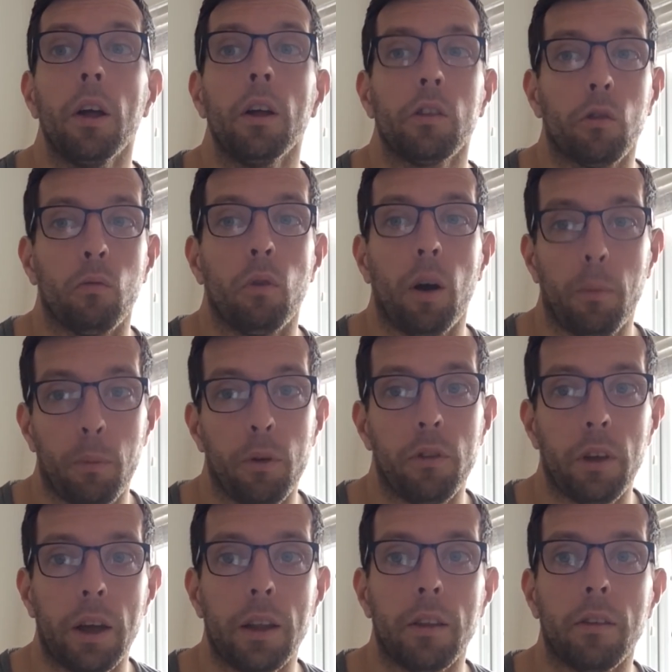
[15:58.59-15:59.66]
to
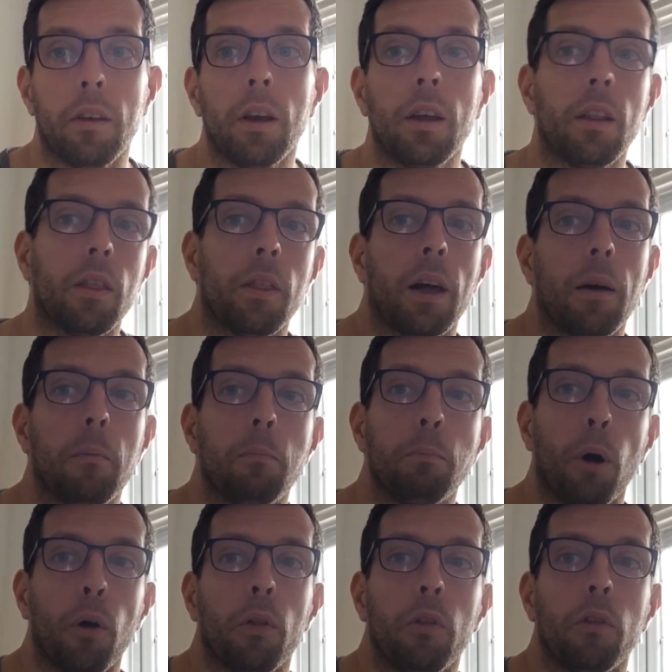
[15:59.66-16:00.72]
represent that
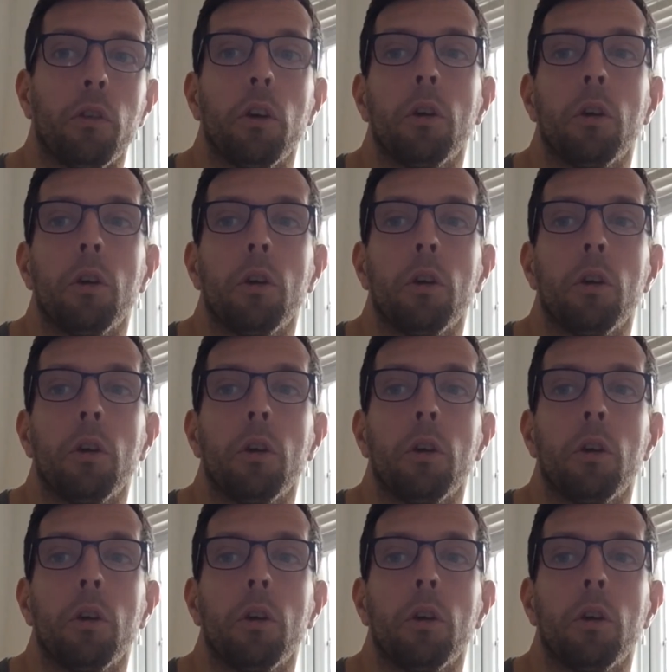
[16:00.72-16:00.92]
bond